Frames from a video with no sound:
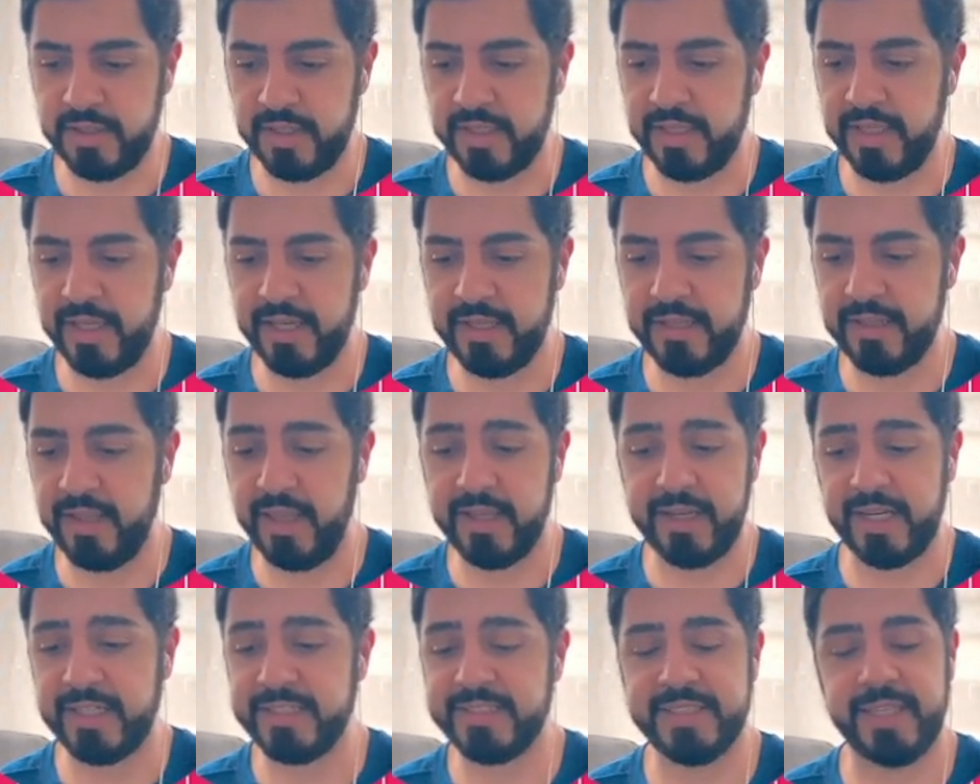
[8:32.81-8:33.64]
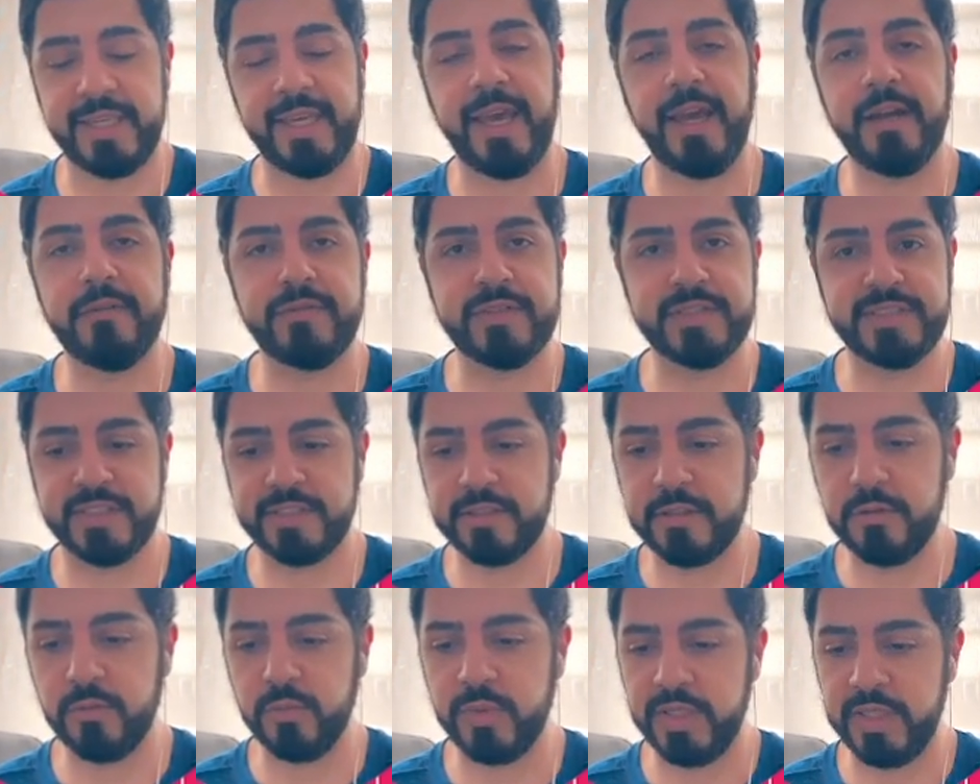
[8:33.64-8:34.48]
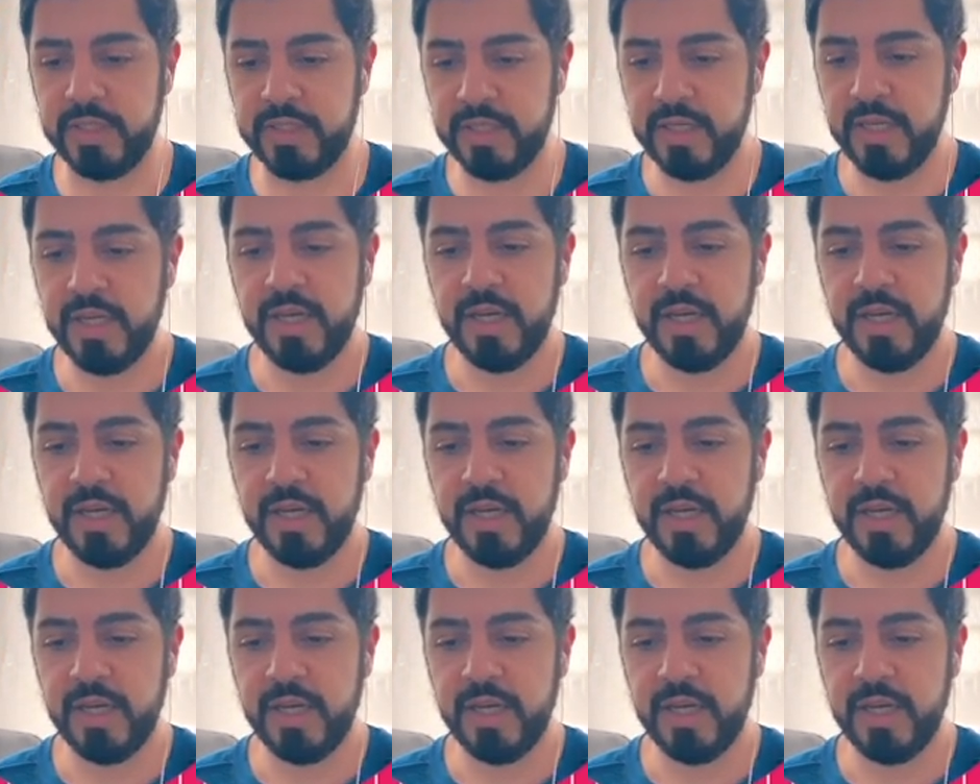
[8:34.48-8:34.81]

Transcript: Again, like I say, every single week,